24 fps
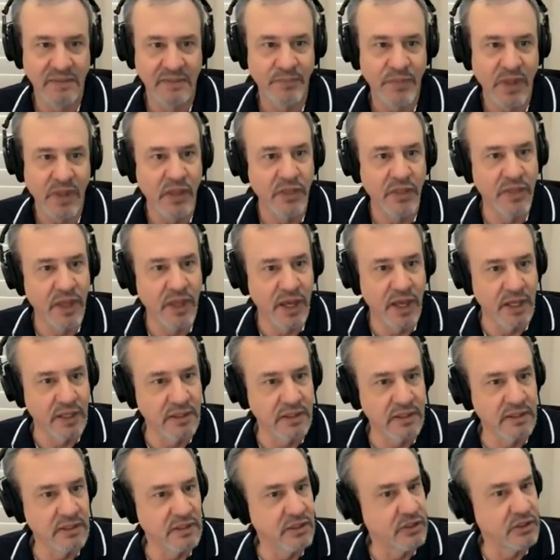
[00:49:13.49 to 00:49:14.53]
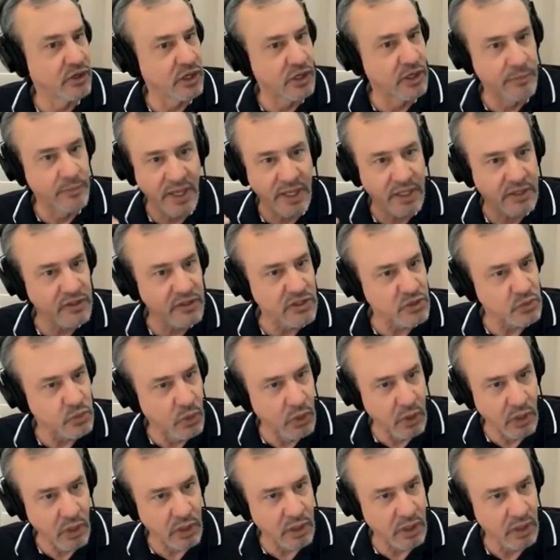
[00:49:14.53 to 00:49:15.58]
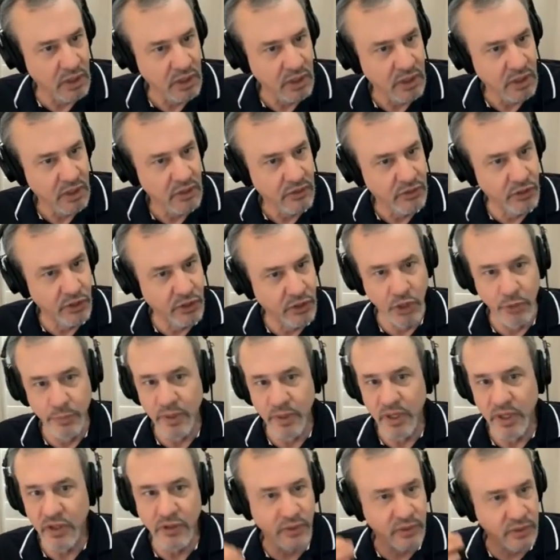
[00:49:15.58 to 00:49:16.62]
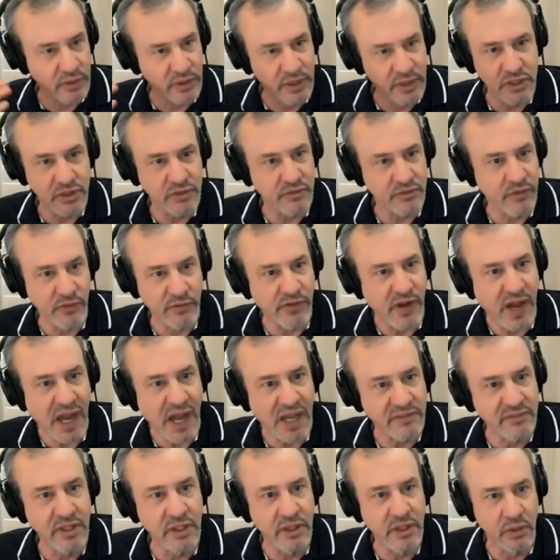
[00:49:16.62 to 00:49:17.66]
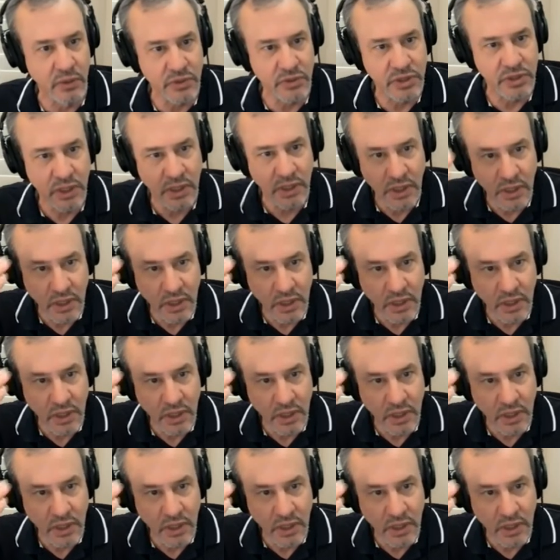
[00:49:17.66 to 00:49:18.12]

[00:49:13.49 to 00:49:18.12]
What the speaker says: that you're going to make this work. You're going to be there at least for 5 years.